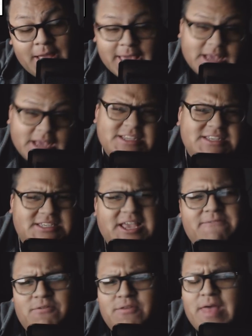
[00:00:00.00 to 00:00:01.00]
I guess he's
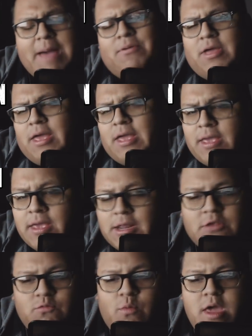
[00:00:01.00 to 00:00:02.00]
safe for that, but
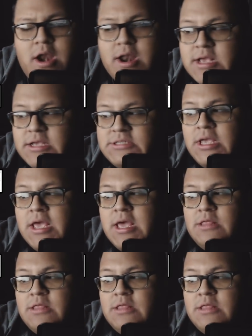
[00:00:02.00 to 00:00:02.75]
it is what it is.